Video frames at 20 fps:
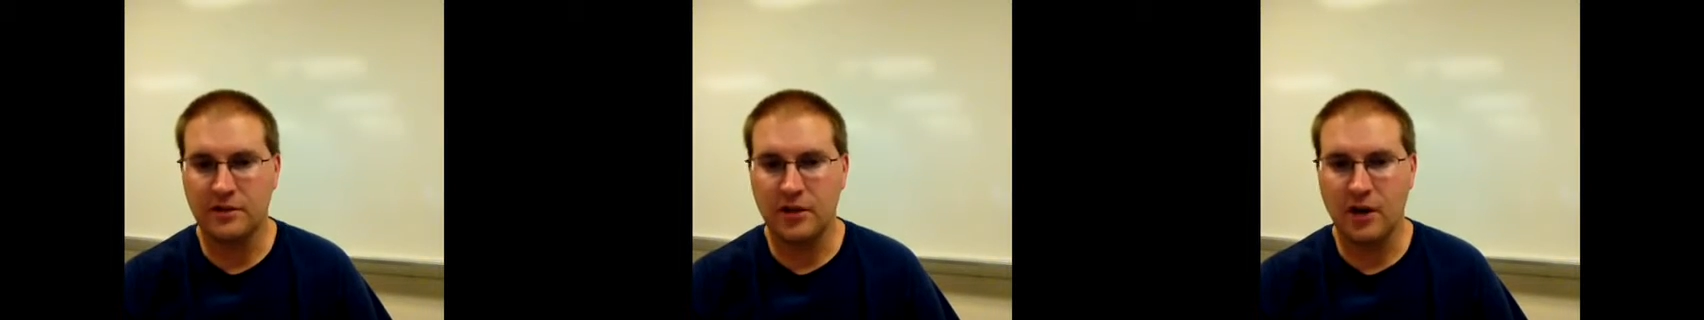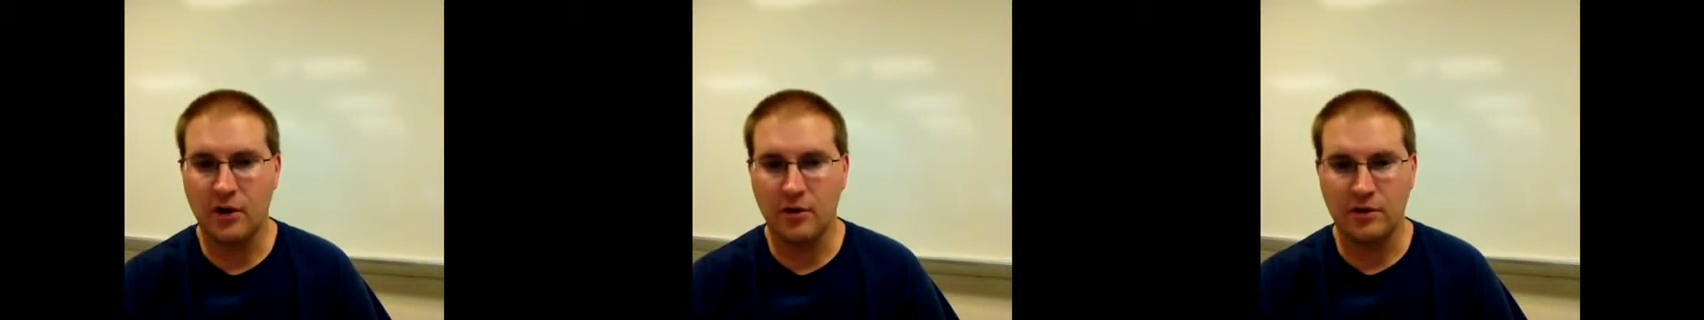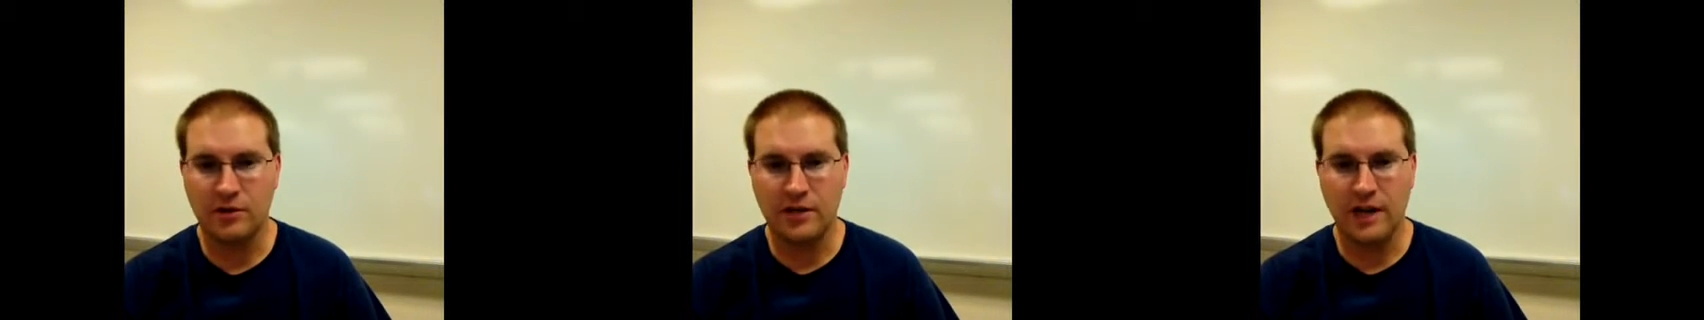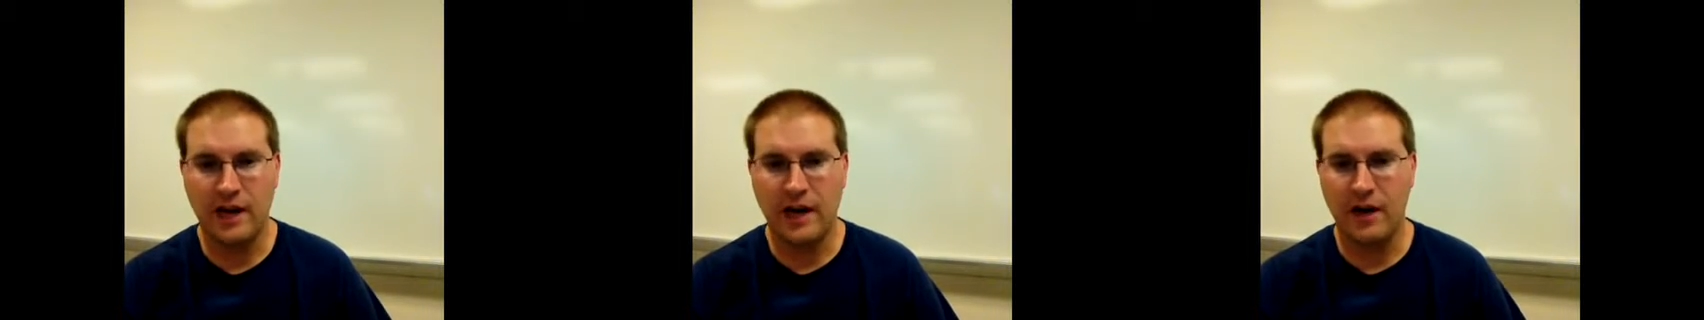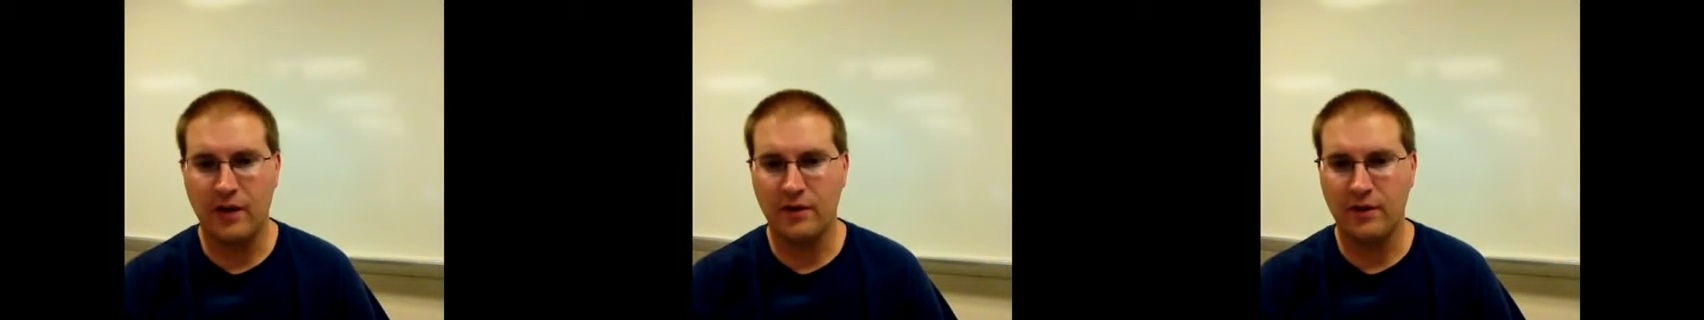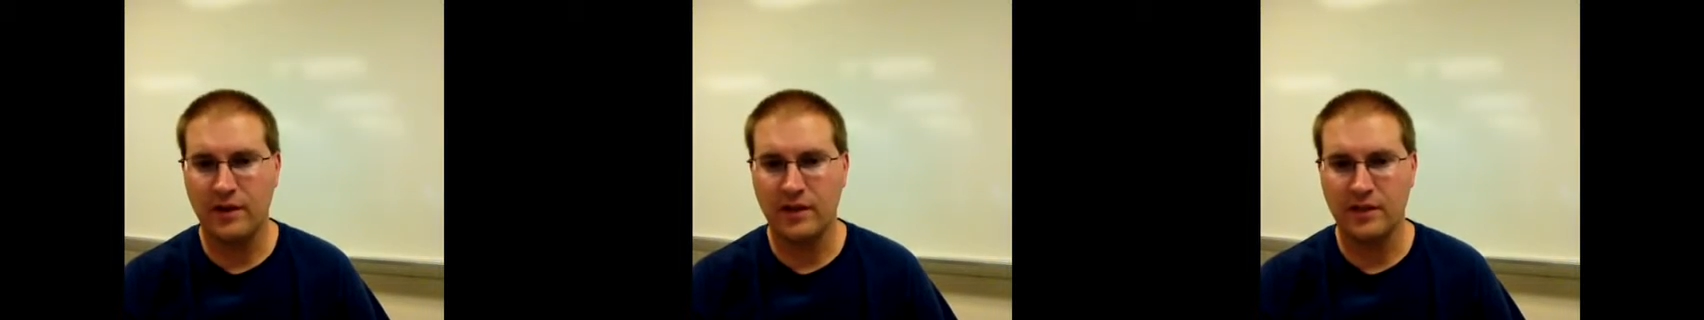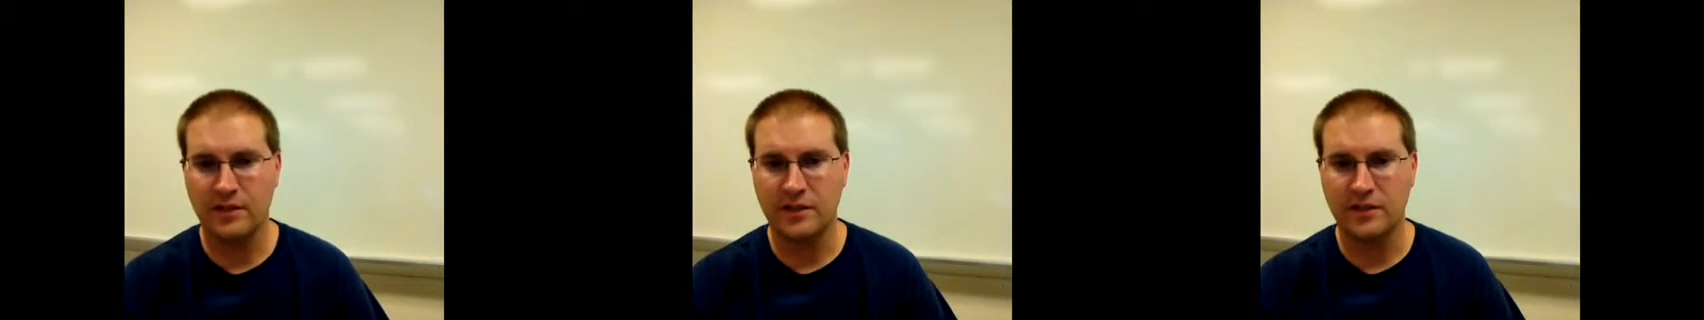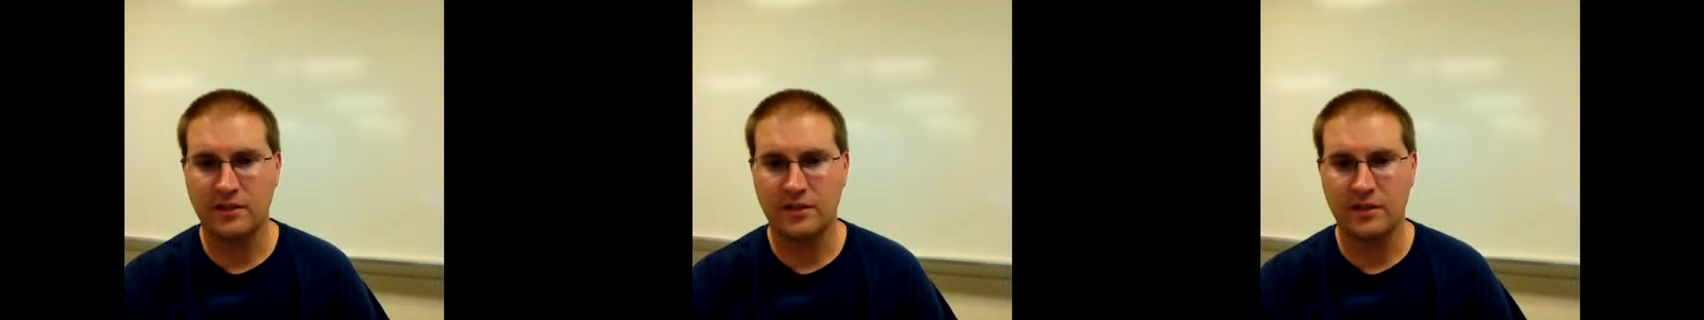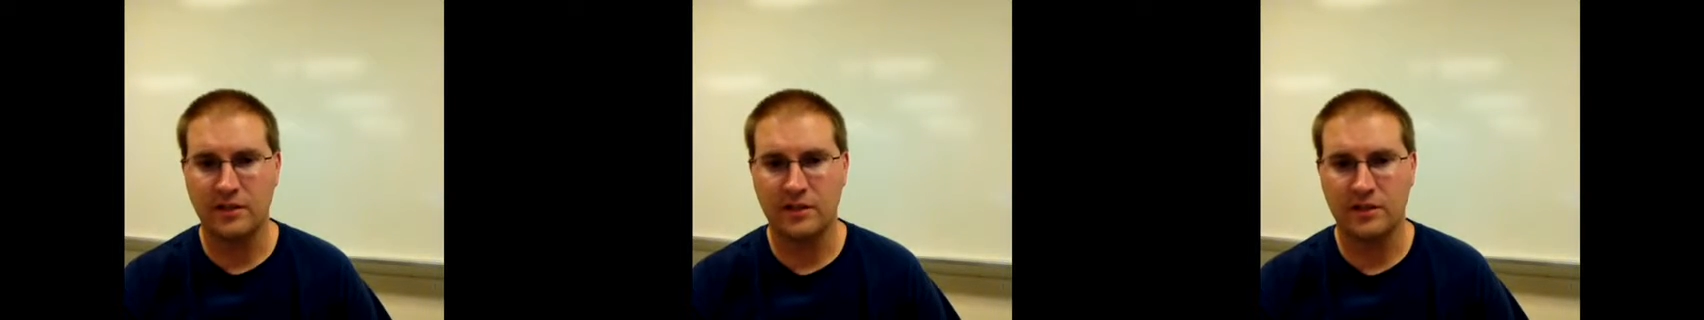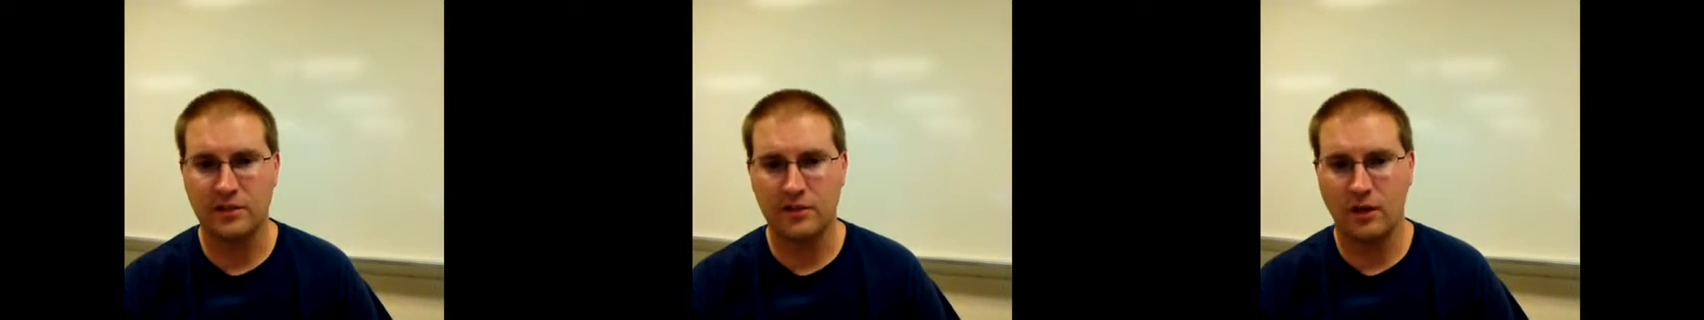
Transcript: goes down is it's it's